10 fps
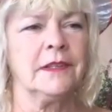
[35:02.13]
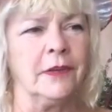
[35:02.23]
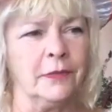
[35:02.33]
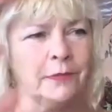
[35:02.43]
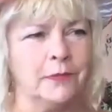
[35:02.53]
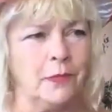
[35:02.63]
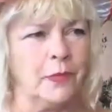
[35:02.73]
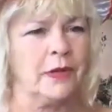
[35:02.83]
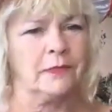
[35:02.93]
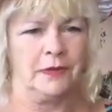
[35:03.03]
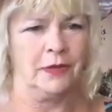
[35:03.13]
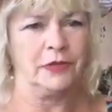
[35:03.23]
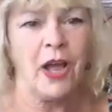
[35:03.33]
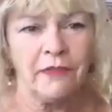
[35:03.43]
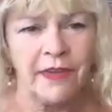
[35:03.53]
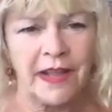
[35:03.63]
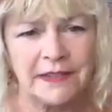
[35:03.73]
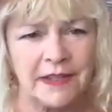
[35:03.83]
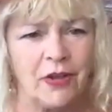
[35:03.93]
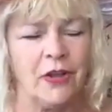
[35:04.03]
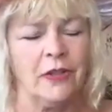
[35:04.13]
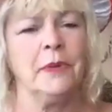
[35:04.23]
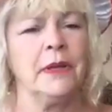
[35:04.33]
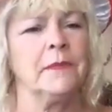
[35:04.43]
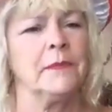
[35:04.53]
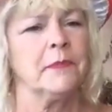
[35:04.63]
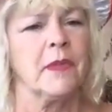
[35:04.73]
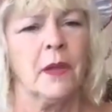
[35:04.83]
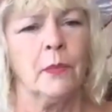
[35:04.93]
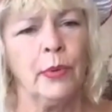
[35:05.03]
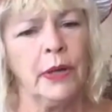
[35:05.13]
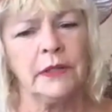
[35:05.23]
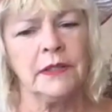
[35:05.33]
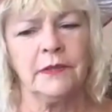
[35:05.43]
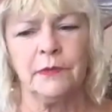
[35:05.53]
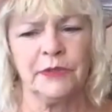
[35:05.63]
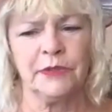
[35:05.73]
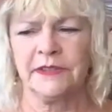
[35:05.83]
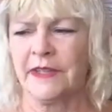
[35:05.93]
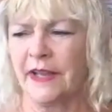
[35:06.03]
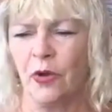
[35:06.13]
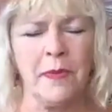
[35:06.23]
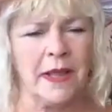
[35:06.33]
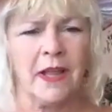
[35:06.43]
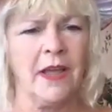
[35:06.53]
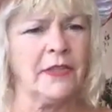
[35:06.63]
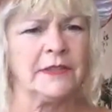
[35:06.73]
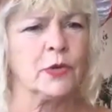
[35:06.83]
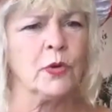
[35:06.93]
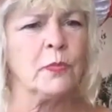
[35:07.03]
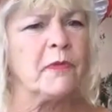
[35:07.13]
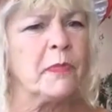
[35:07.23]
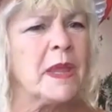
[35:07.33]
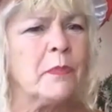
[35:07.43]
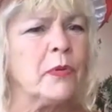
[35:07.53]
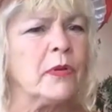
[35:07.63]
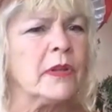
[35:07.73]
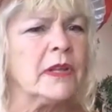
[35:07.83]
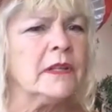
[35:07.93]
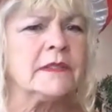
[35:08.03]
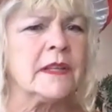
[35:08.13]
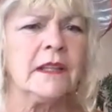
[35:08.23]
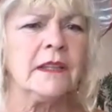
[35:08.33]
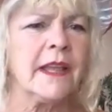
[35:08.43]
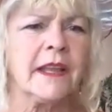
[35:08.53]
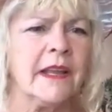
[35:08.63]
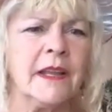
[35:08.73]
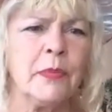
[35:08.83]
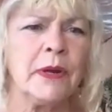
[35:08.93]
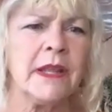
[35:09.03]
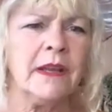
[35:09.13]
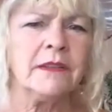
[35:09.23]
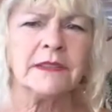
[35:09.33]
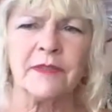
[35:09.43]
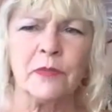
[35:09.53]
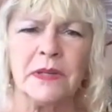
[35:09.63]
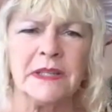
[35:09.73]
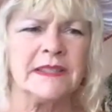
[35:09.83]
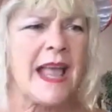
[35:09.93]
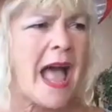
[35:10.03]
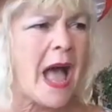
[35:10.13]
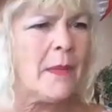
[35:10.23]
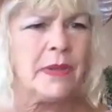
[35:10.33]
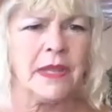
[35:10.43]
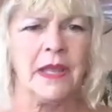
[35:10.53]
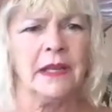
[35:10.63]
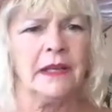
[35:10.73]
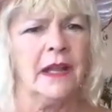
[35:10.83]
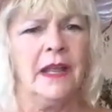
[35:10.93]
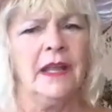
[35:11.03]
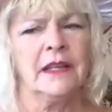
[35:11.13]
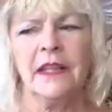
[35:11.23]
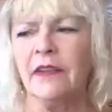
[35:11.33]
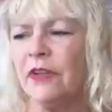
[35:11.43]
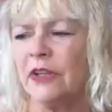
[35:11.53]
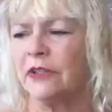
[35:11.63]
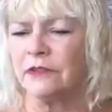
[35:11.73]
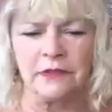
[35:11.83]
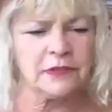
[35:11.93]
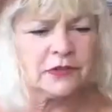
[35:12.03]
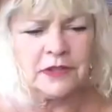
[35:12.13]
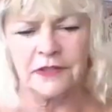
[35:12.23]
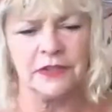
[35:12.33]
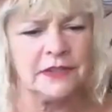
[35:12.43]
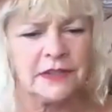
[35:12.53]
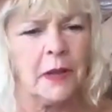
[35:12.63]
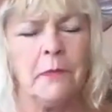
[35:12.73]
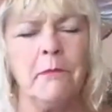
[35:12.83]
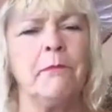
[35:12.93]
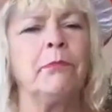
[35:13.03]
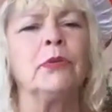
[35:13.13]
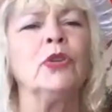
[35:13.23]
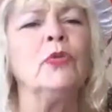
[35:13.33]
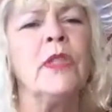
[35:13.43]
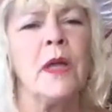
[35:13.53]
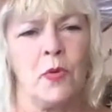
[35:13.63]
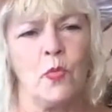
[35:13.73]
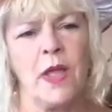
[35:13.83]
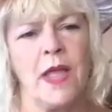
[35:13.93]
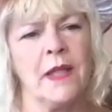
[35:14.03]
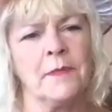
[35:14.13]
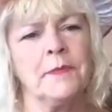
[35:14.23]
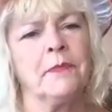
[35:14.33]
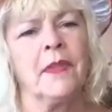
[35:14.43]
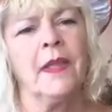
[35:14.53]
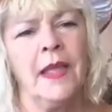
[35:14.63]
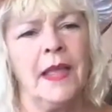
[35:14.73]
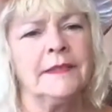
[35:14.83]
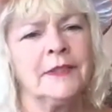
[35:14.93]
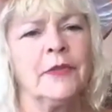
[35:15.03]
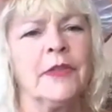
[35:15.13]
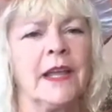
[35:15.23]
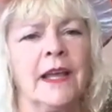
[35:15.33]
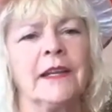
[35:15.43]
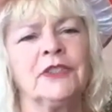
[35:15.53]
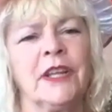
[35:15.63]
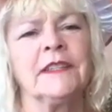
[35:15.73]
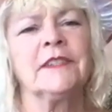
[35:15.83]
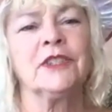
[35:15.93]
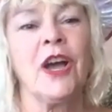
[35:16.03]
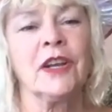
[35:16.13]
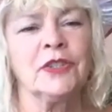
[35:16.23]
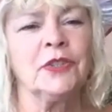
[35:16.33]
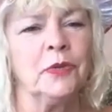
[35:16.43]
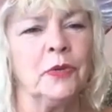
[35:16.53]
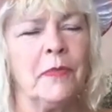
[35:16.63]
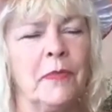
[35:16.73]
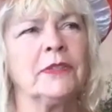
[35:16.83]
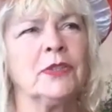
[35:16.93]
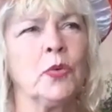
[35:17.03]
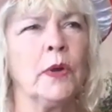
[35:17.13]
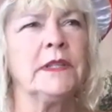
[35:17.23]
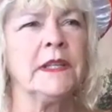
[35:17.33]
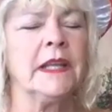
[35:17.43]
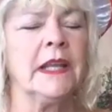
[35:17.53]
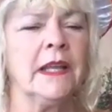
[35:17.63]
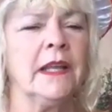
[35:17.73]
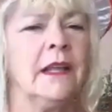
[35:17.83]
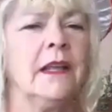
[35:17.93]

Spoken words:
Todd fans, they call them, but they were just like, oh my God, this group of people is unlike anybody else. Everybody's happy and giving, and just blew them away. And so they got a chance to talk to about 20